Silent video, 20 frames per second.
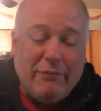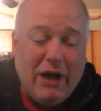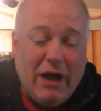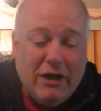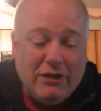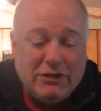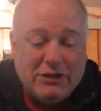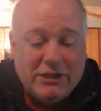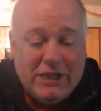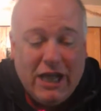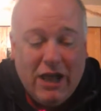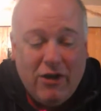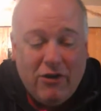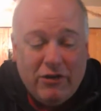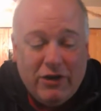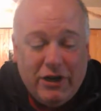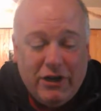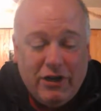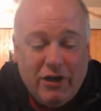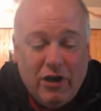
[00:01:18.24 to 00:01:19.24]
miles an hour
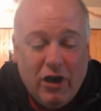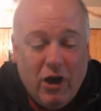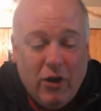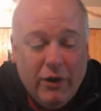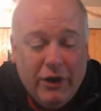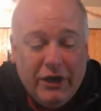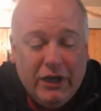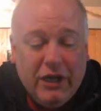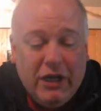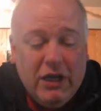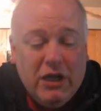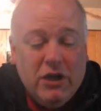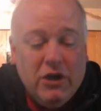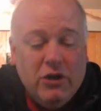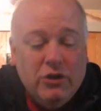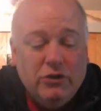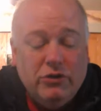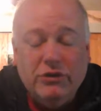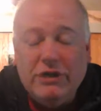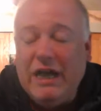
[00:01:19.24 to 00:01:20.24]
that you're going.
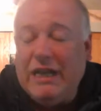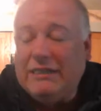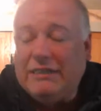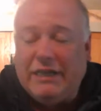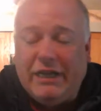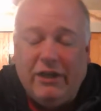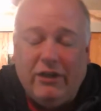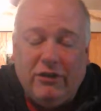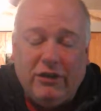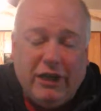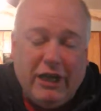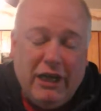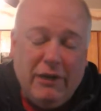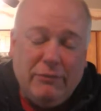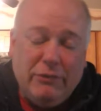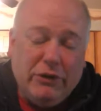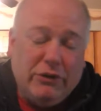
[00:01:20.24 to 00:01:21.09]
Do not tailgate,